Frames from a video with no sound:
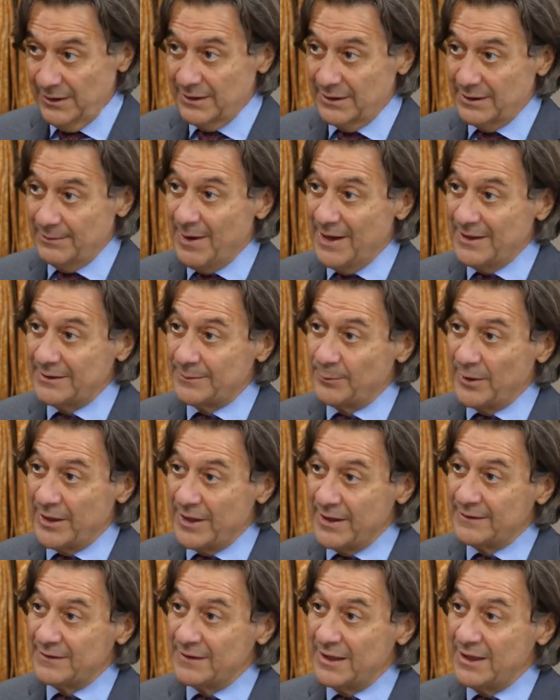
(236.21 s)
The best
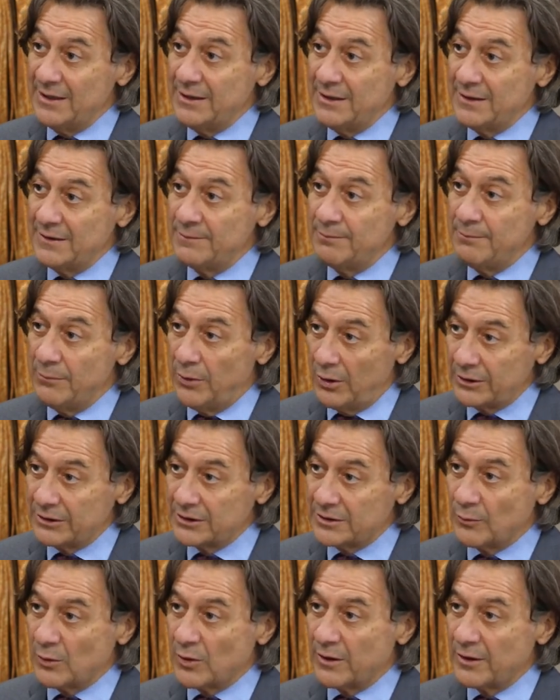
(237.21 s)
place is in
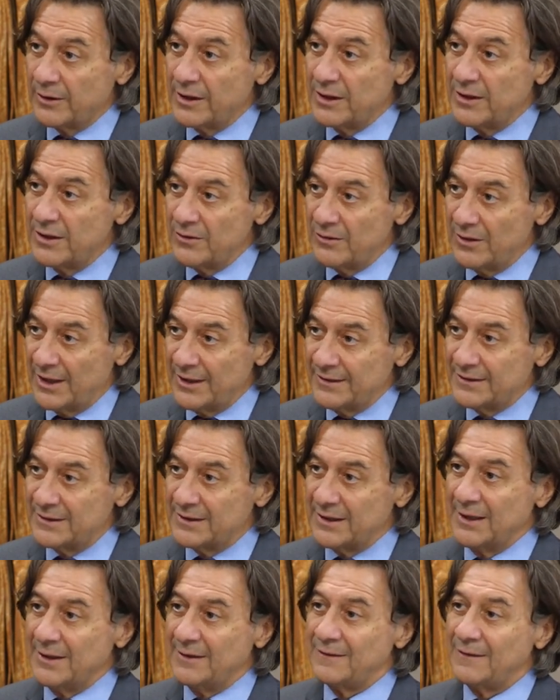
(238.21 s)
Baltimore, in the United
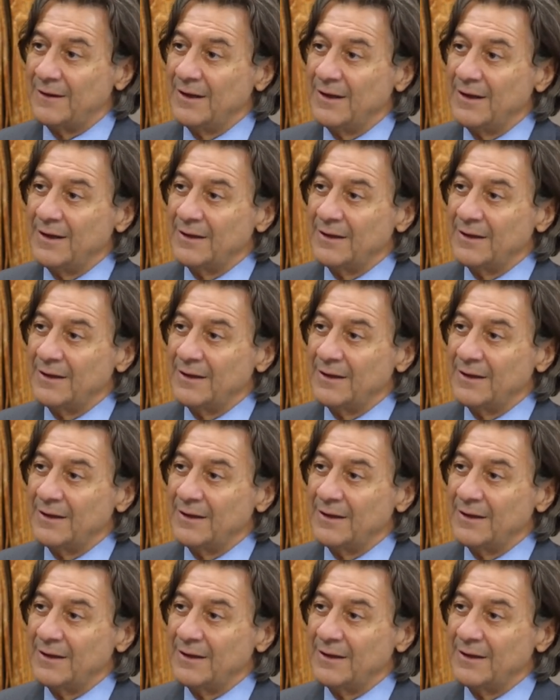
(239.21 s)
States.